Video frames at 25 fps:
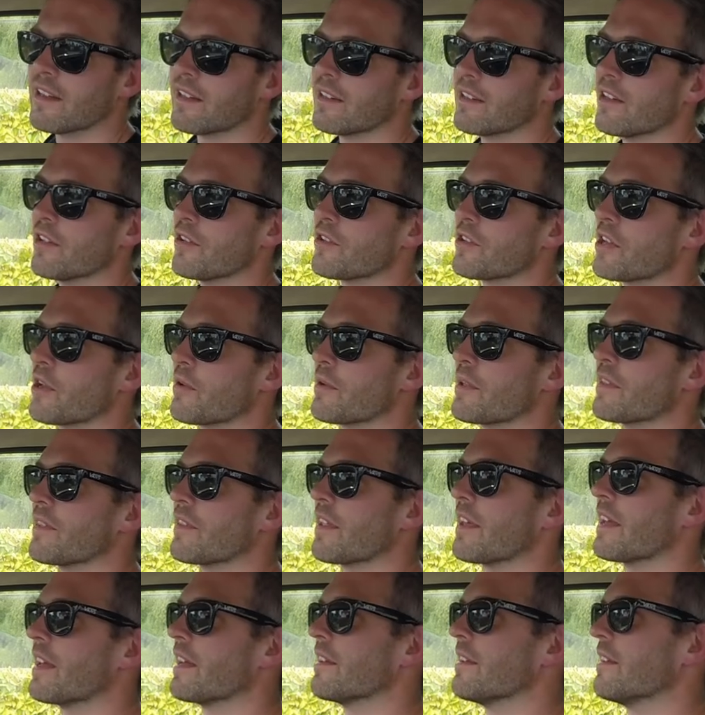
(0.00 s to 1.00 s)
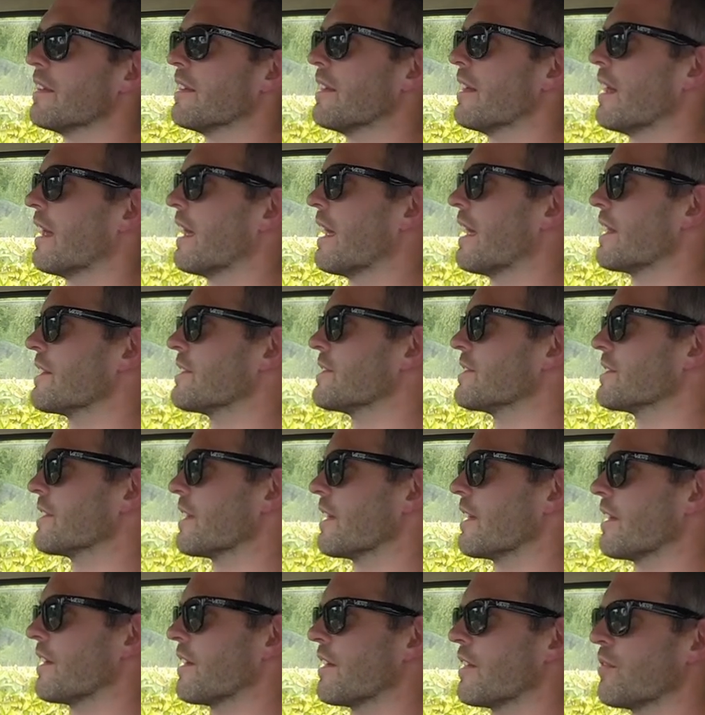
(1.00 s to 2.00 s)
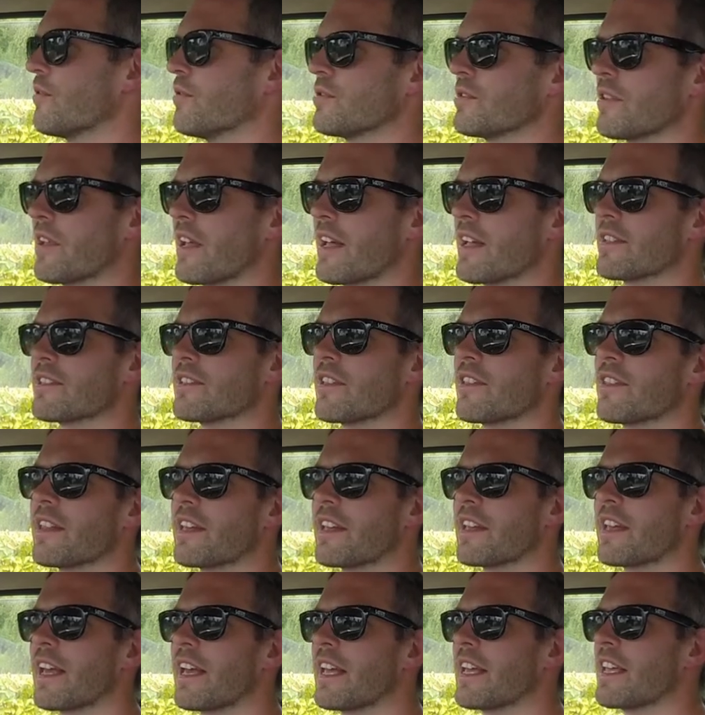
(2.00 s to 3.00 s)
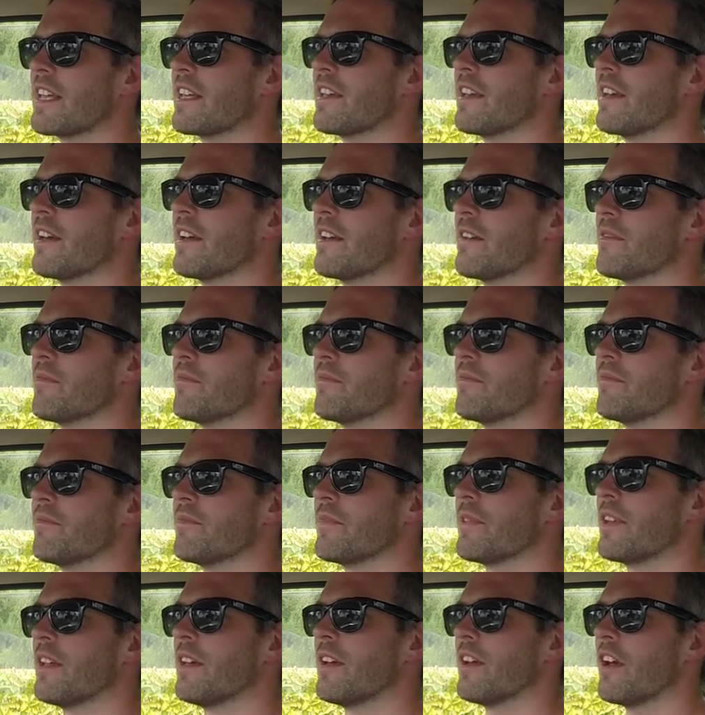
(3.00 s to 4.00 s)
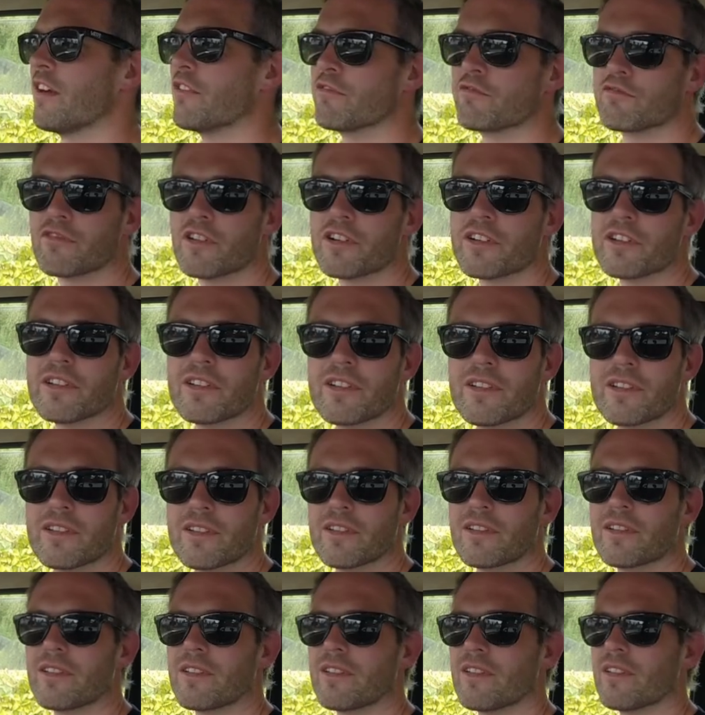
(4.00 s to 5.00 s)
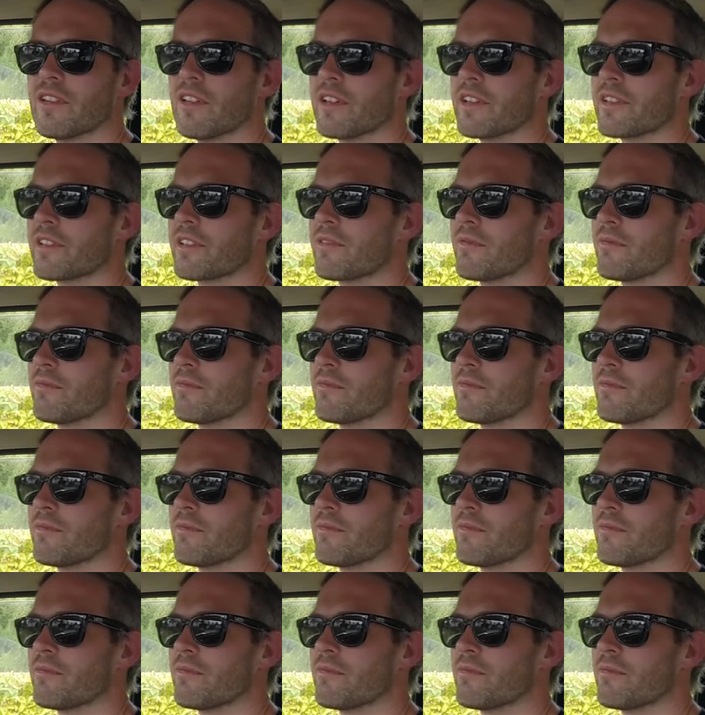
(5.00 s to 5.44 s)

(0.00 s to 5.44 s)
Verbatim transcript: logo in there, and uh, it also has, I think, a, um, a front like